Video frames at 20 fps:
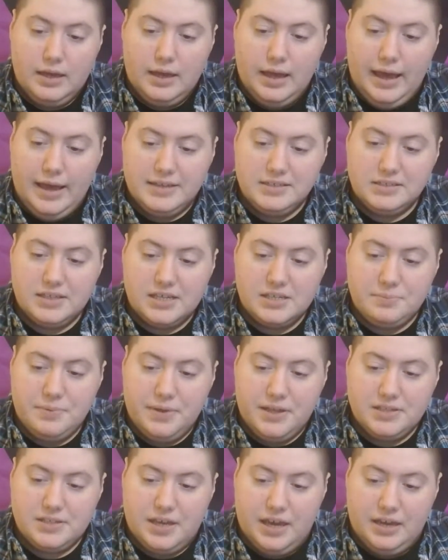As
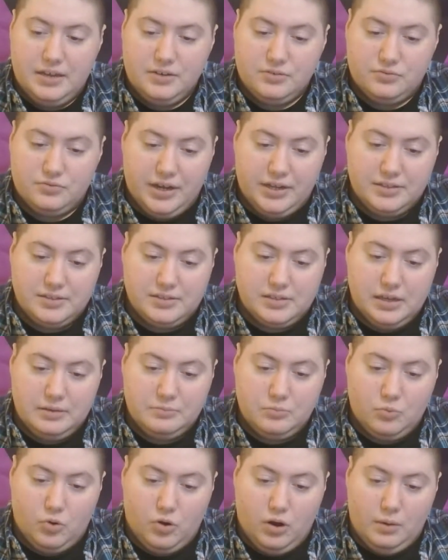lesbians gained rights and
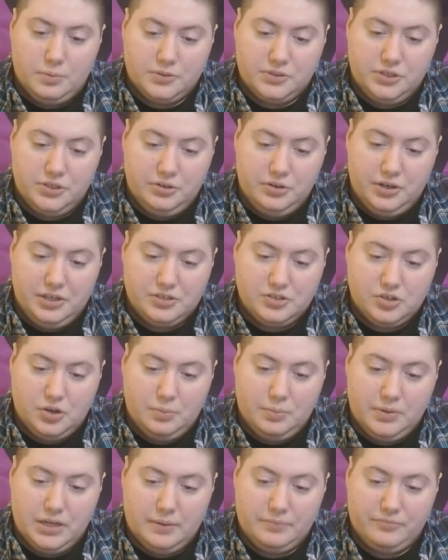more opportunities
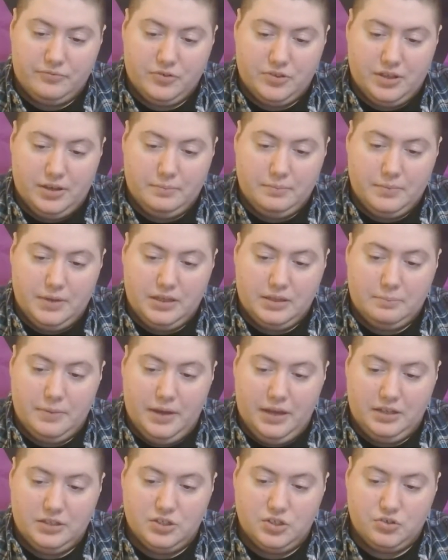opened up for them in the
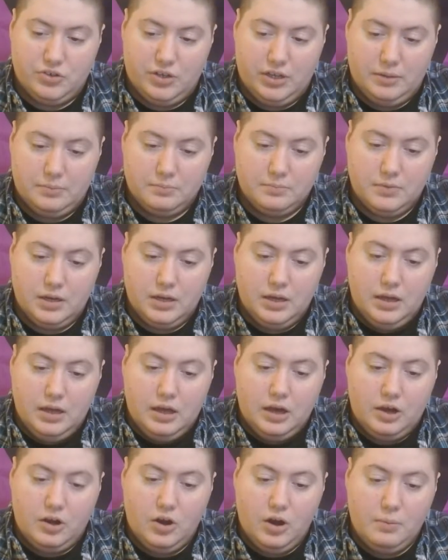mainstream,
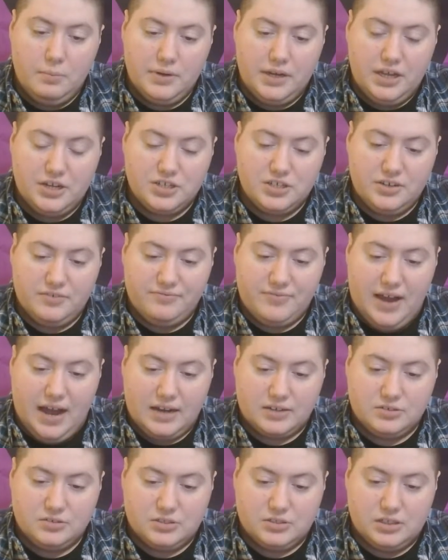a combination of
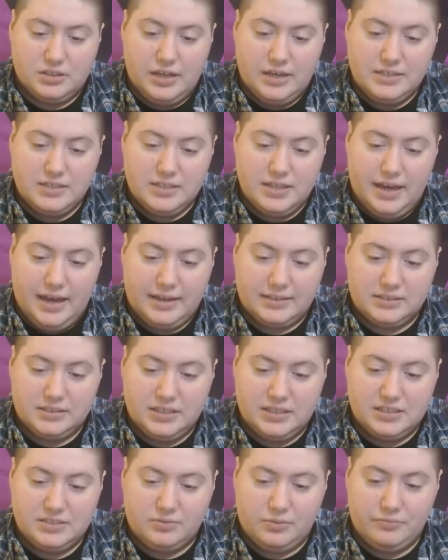factors led to the
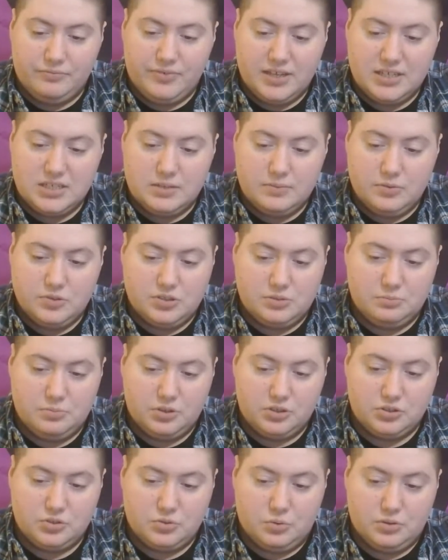exodus from festivals and
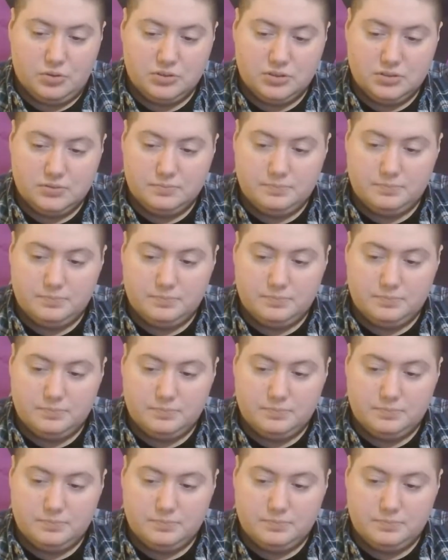bookstores.